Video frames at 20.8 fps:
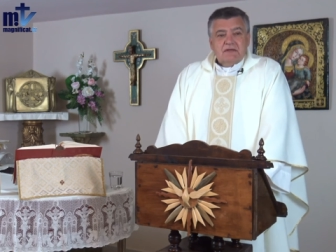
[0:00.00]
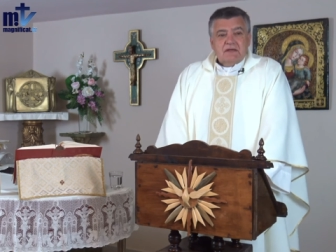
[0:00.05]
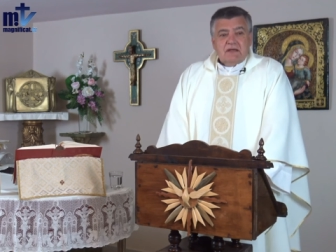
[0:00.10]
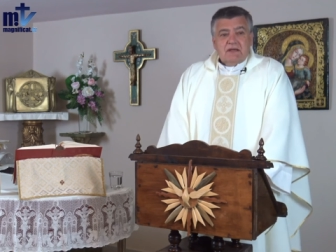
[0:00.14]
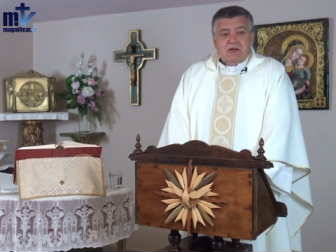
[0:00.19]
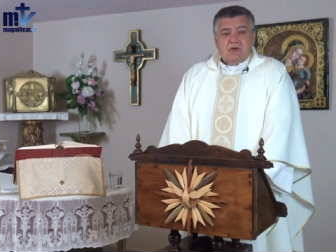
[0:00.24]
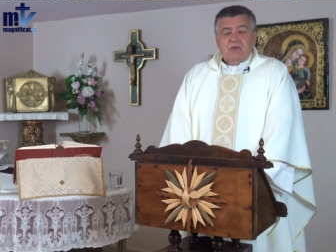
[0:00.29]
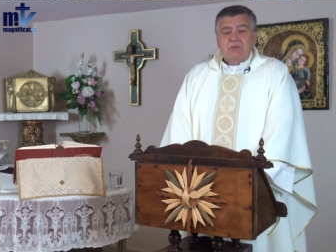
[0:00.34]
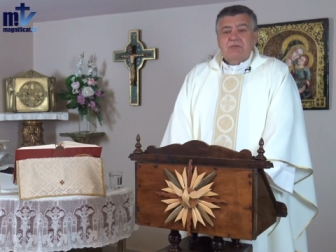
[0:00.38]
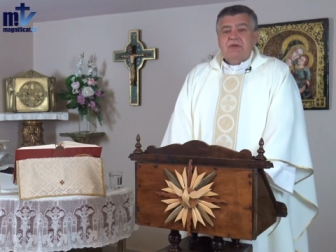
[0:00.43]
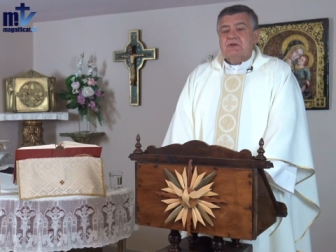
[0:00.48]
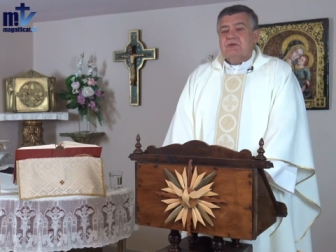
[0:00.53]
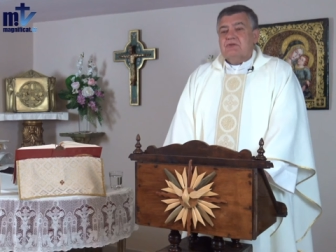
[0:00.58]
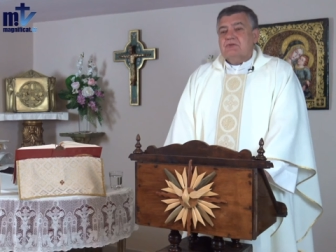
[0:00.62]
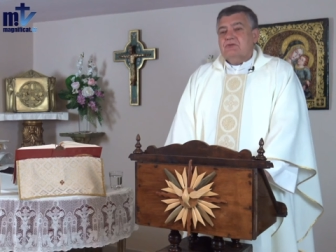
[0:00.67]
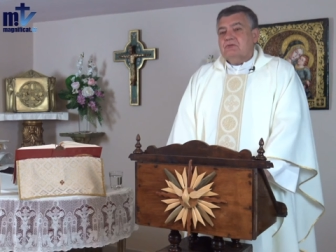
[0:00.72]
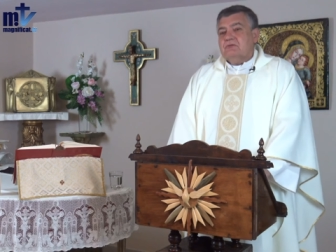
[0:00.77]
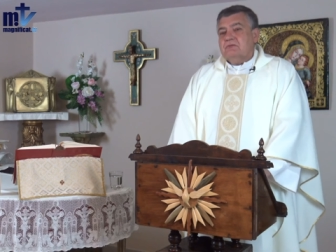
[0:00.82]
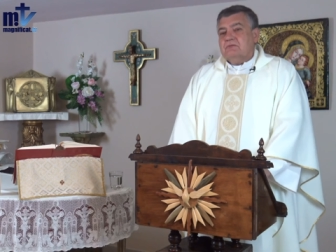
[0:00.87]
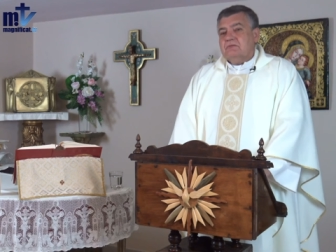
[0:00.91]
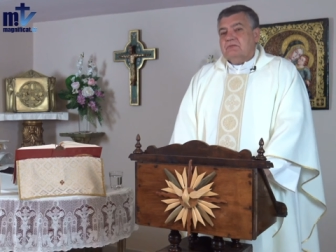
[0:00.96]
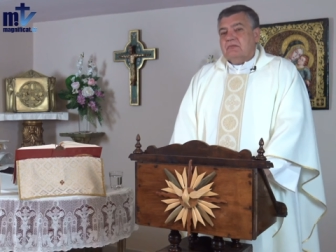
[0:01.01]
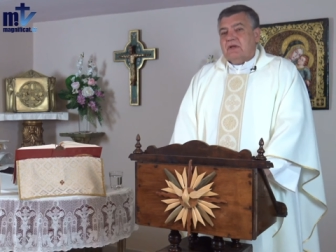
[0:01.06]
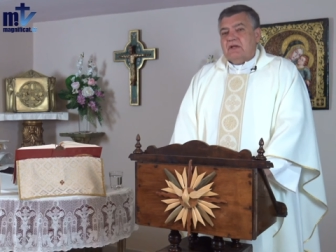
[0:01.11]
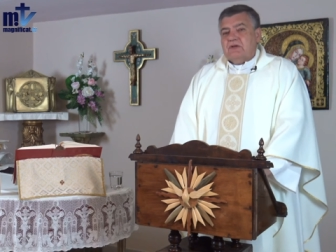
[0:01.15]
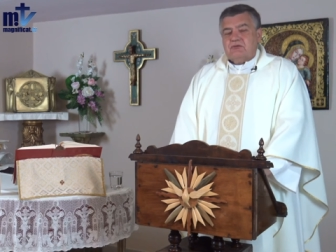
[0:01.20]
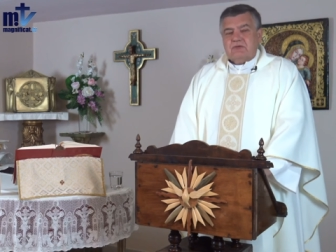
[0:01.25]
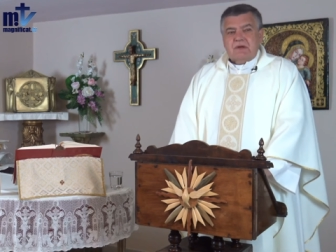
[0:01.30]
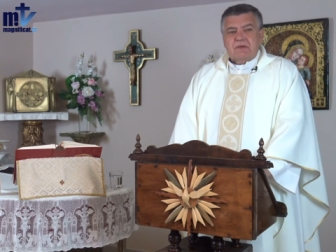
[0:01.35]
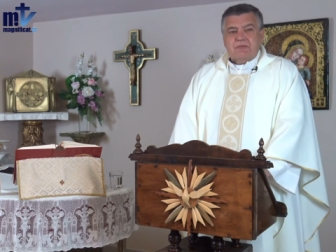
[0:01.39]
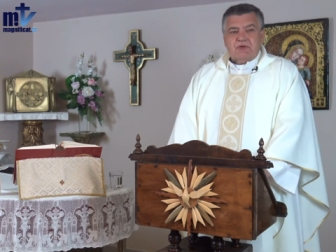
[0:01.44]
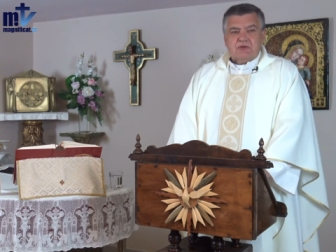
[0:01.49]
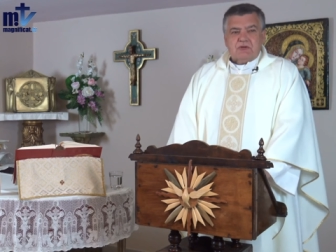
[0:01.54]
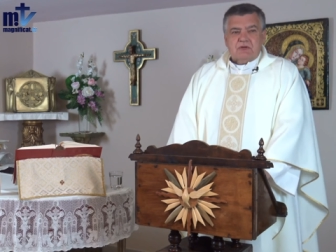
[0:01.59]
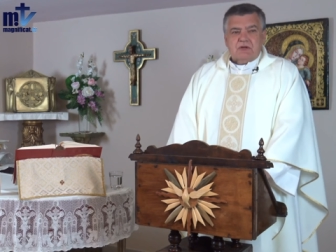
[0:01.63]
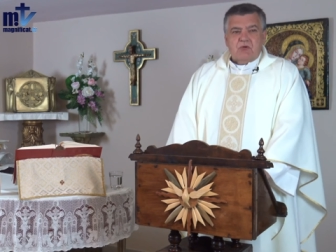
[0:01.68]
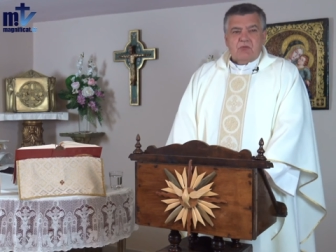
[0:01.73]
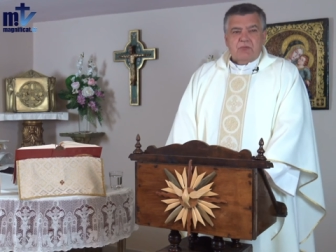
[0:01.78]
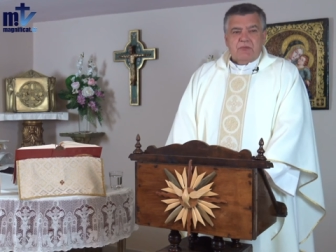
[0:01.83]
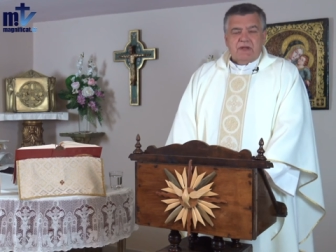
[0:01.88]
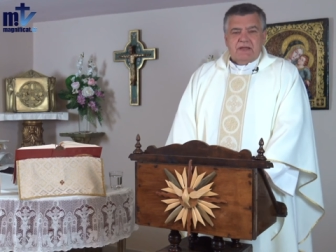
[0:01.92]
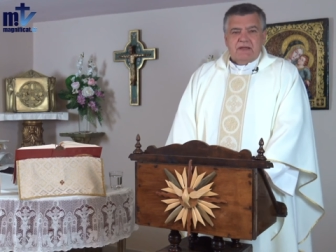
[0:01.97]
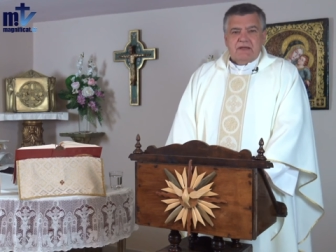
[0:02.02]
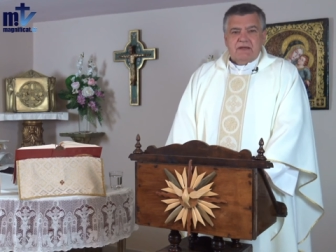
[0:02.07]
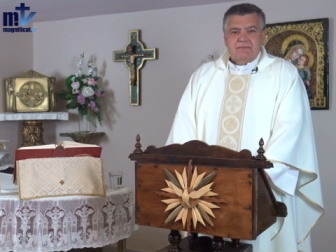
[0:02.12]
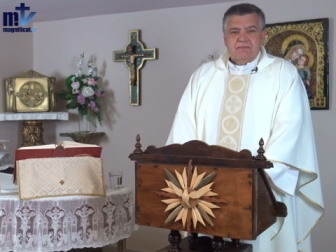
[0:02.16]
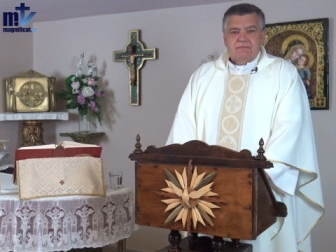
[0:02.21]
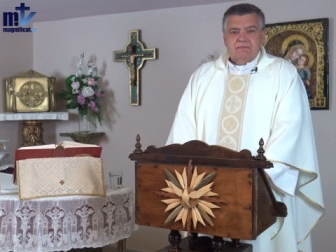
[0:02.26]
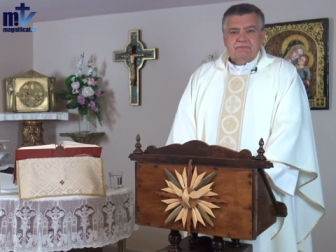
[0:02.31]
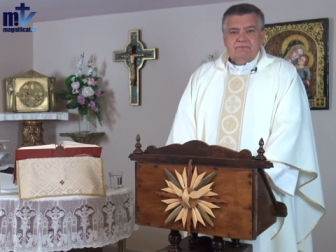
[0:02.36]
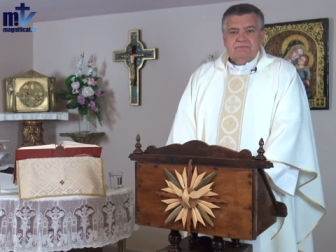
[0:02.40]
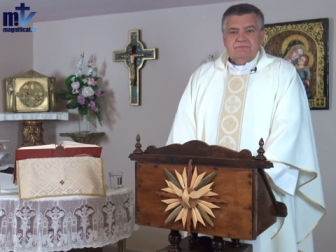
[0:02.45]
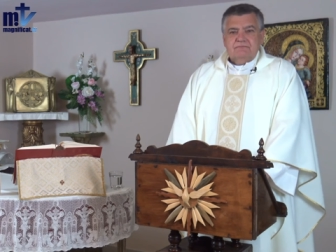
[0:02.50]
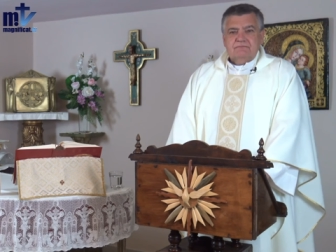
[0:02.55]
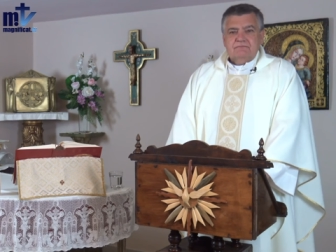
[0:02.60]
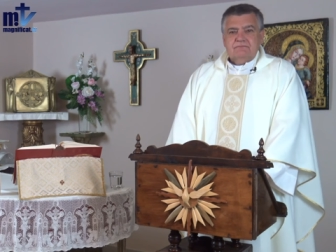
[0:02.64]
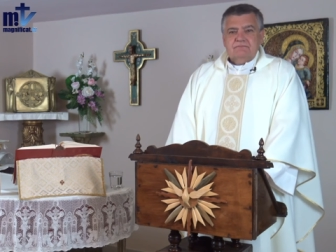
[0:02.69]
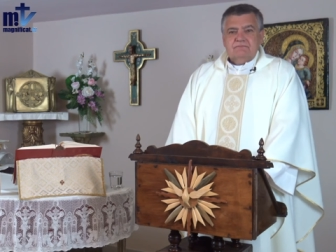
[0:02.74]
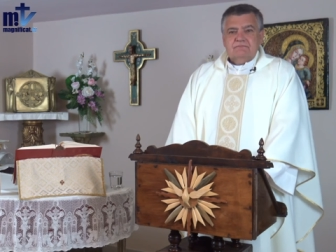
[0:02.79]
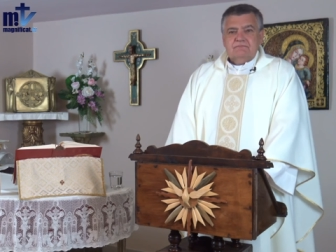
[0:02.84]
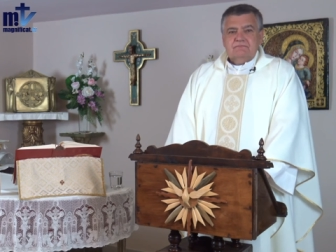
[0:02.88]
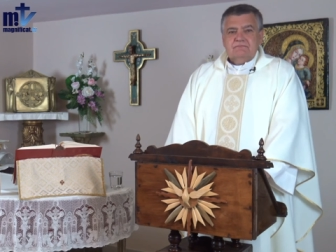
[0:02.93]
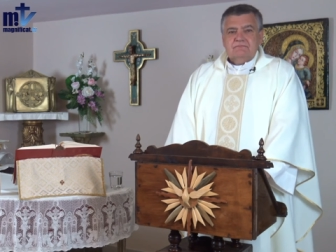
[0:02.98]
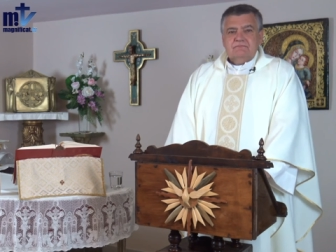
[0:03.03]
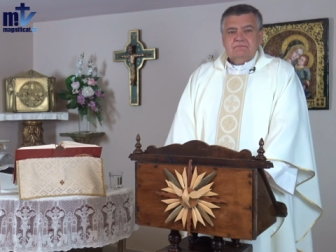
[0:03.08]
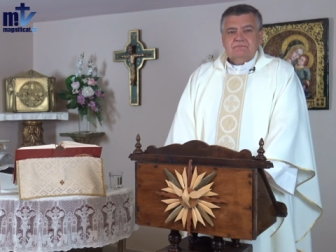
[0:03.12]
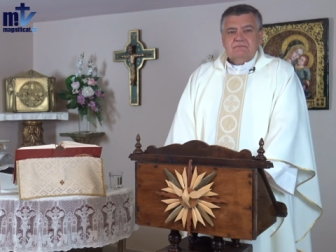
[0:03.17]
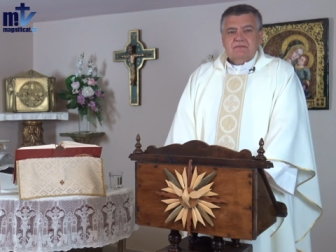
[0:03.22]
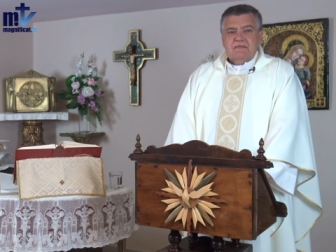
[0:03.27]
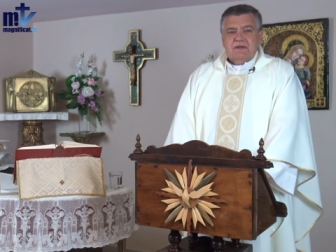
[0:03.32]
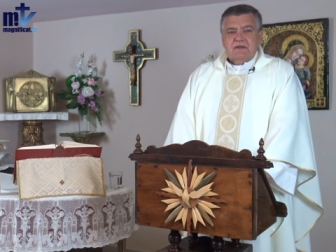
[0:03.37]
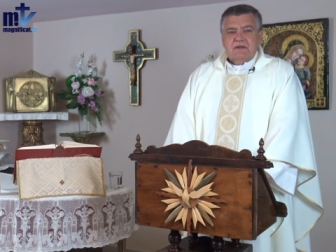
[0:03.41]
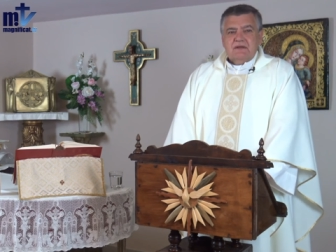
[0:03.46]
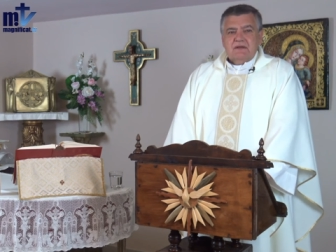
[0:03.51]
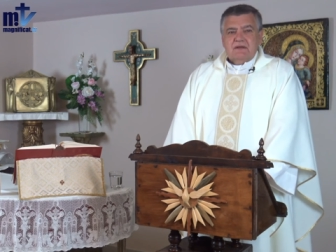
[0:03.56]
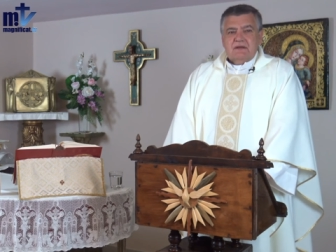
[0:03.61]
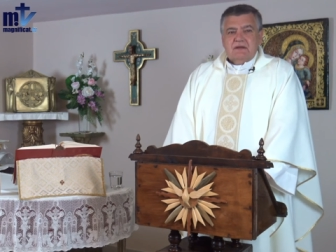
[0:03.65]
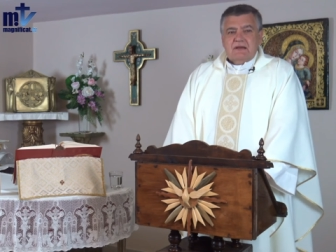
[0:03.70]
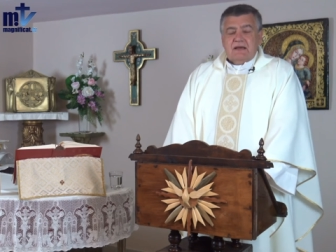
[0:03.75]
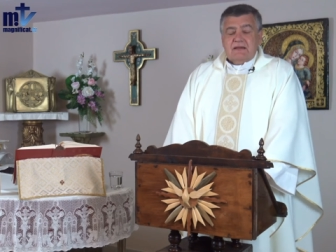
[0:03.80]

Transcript: The convert is a humble person. Moreover,